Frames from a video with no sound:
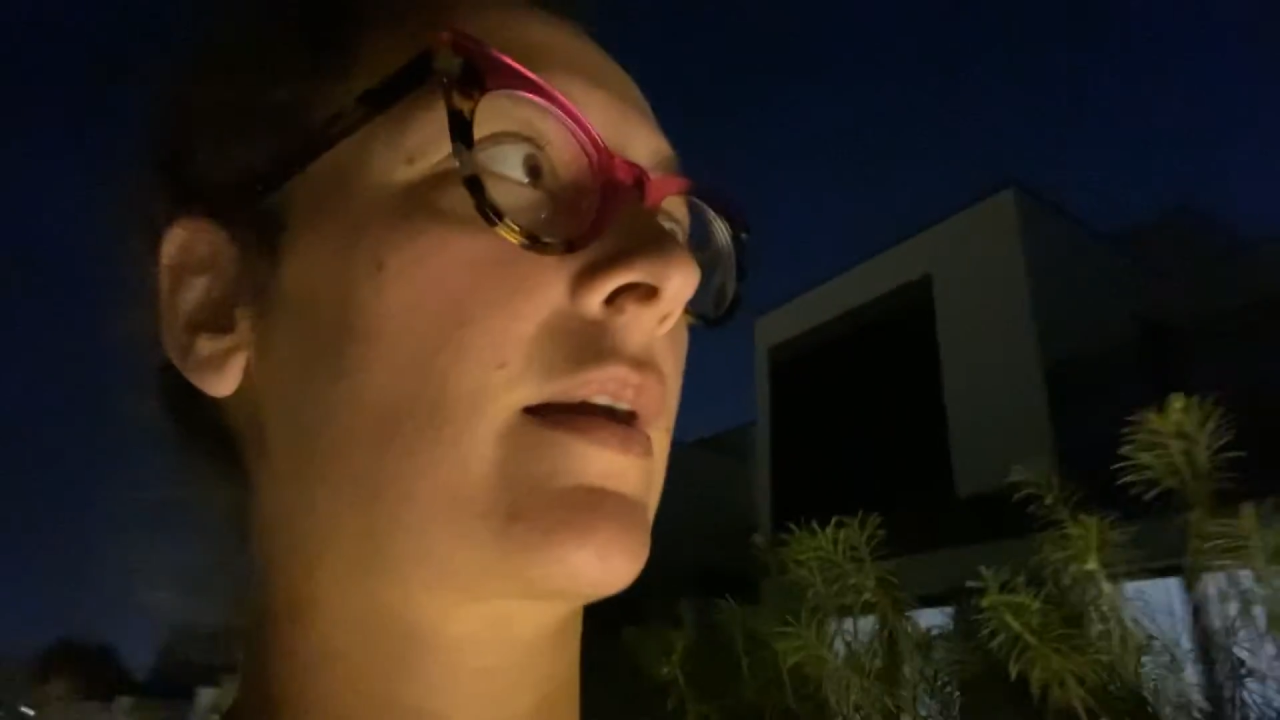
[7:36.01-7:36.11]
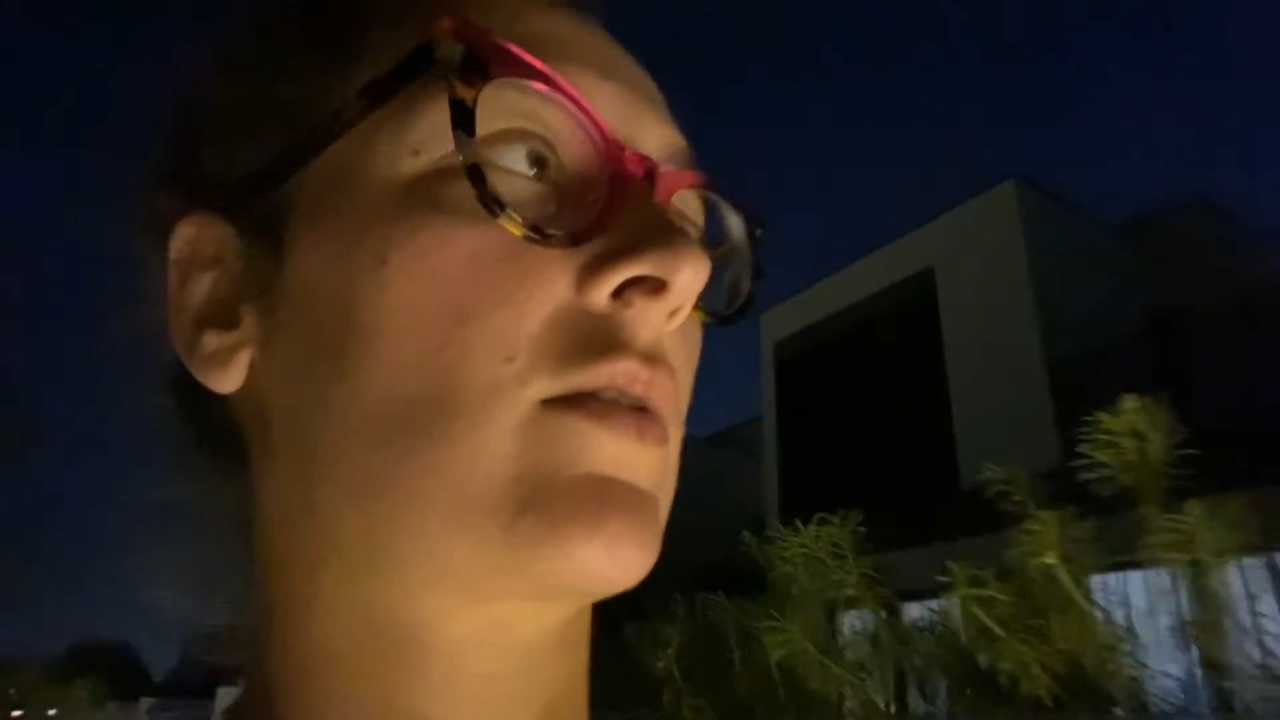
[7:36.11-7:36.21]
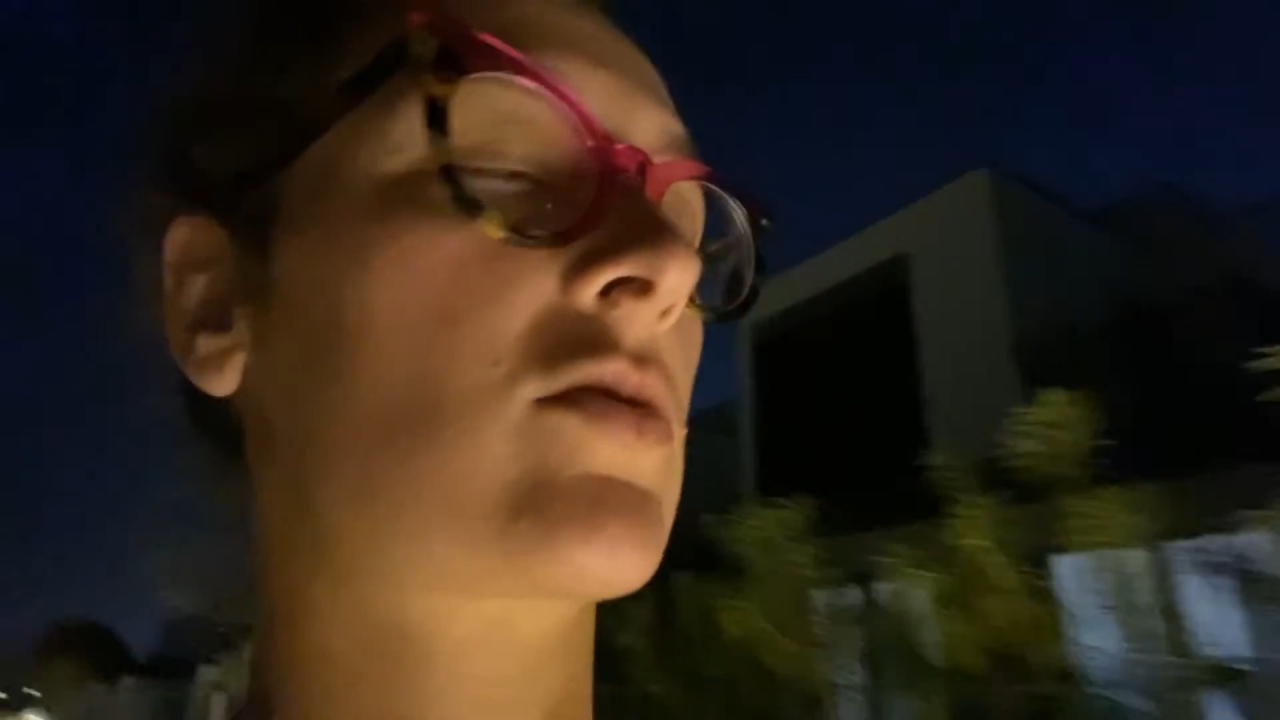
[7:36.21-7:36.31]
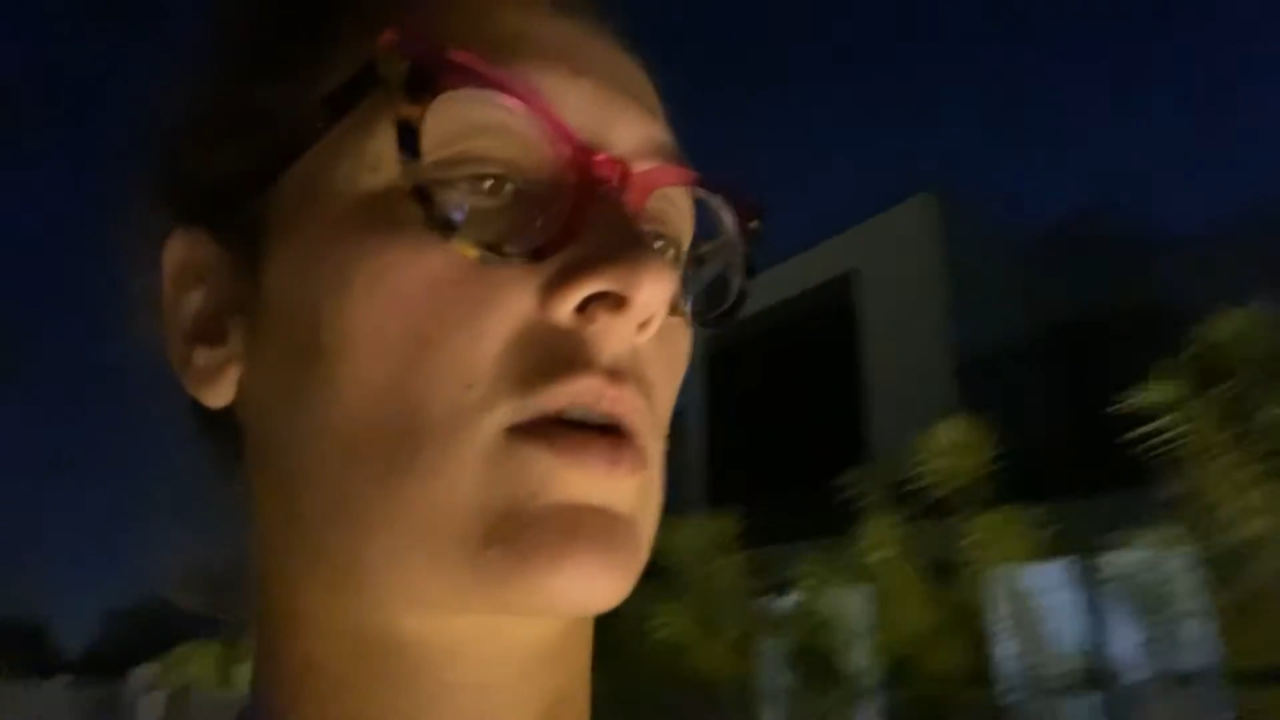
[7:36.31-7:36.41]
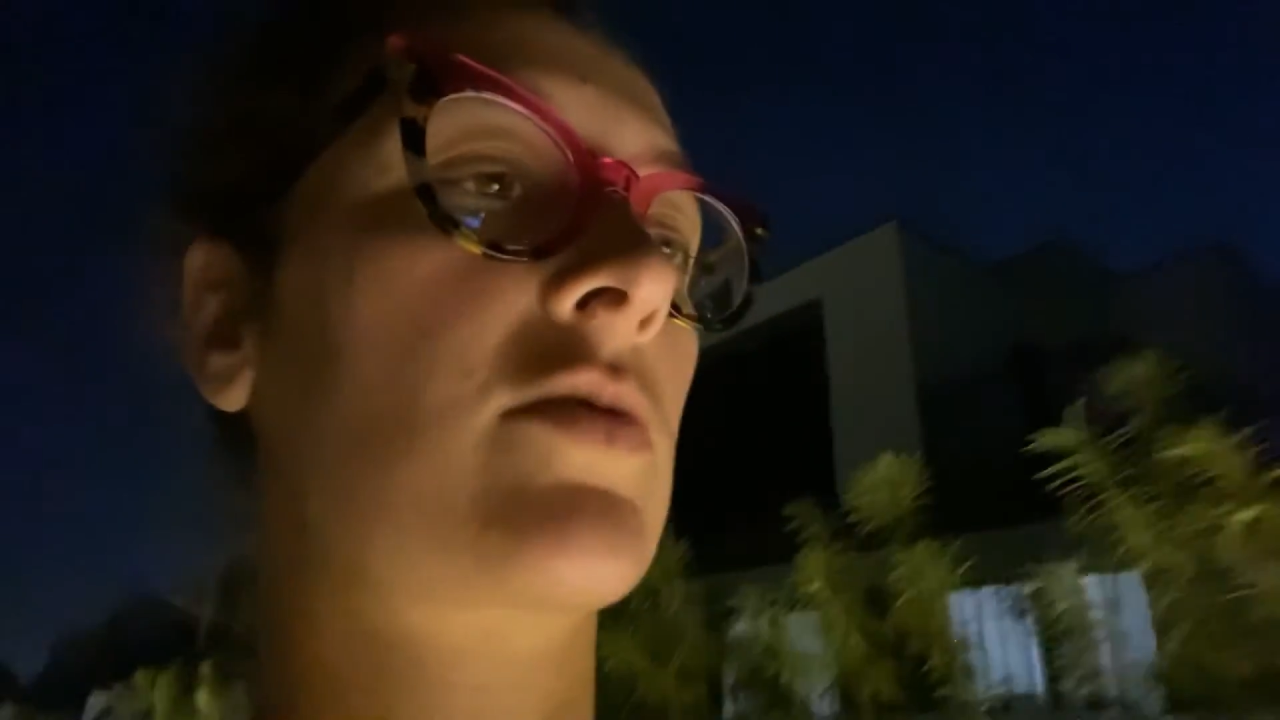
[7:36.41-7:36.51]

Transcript: in your dr